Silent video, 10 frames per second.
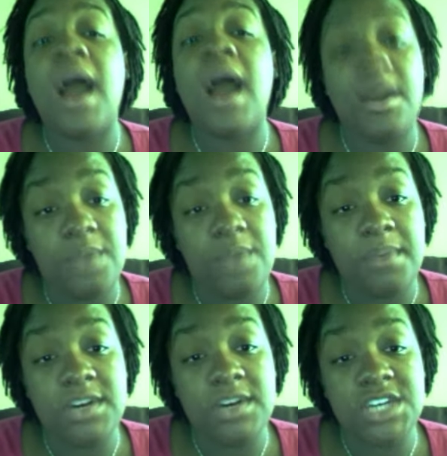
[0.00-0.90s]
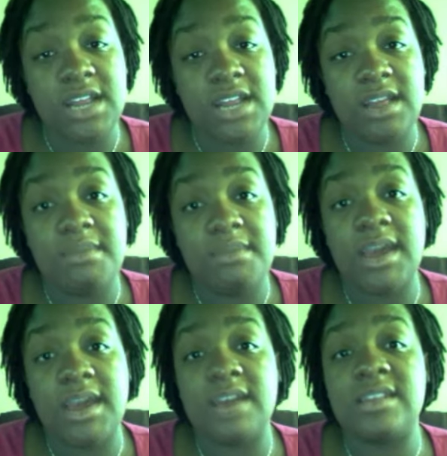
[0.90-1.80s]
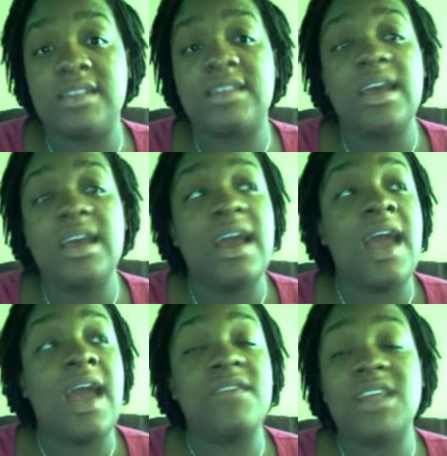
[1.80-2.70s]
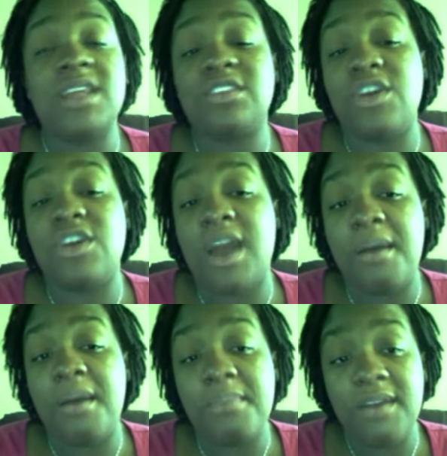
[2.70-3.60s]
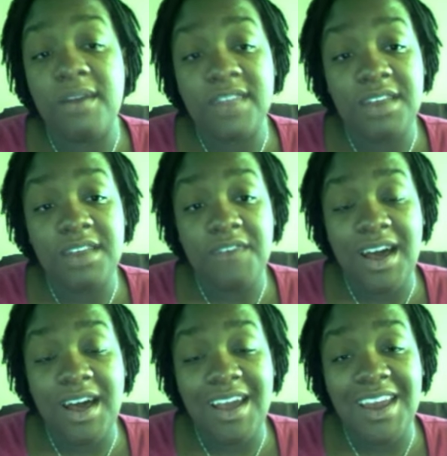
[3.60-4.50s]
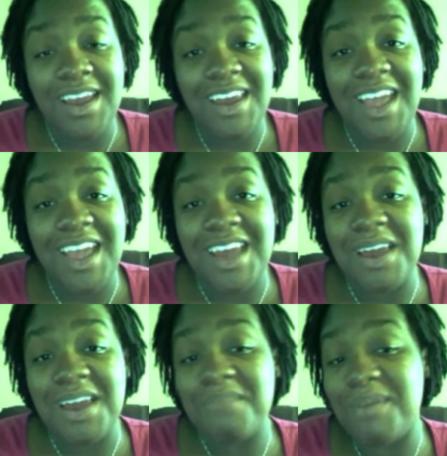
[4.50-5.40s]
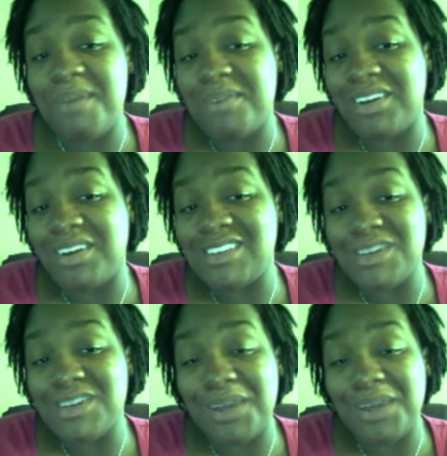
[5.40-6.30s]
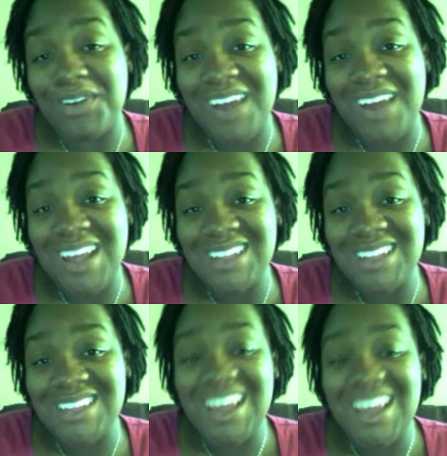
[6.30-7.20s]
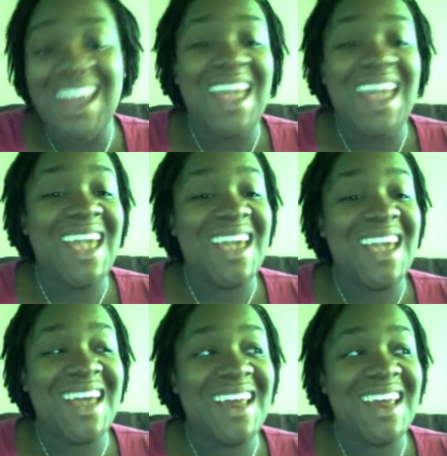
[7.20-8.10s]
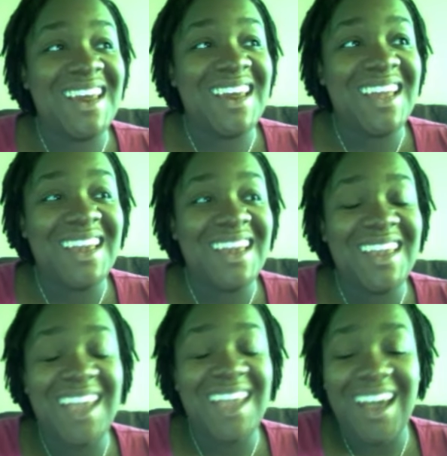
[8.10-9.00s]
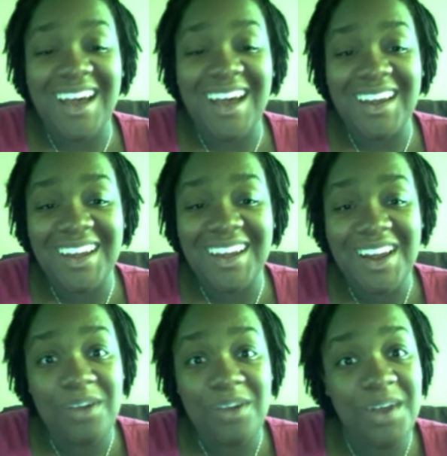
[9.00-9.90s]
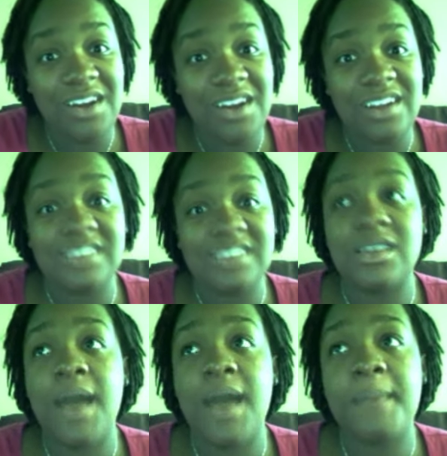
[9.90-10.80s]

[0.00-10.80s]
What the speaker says: We appreciate them because everything turned out perfectly fine and baby girl is doing great. And yeah, we're so happy.